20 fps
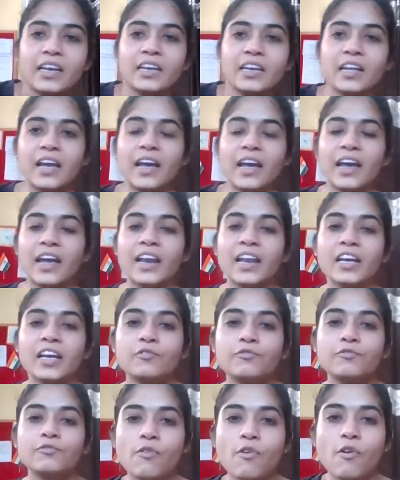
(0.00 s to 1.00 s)

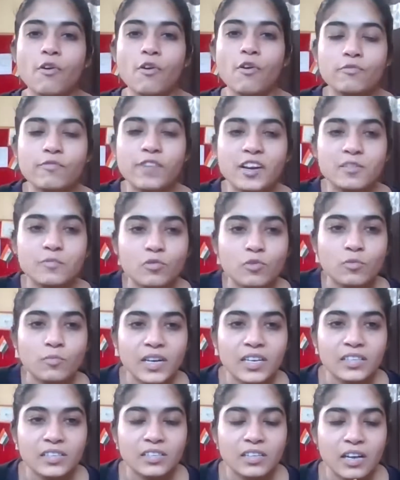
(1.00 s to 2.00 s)
inhaling, forward
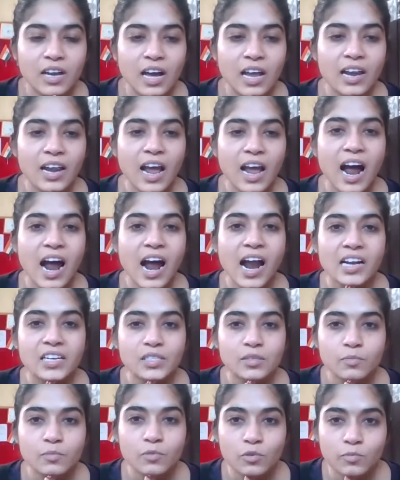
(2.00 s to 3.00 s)
movement, a
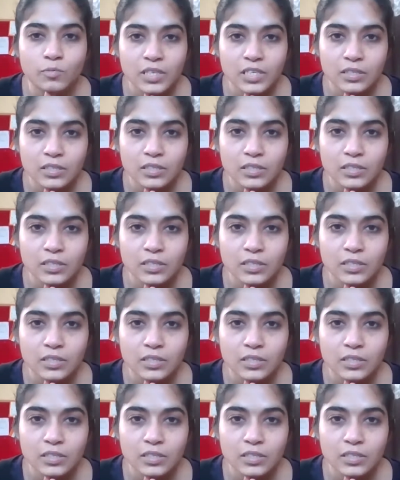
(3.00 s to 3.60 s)
large movement.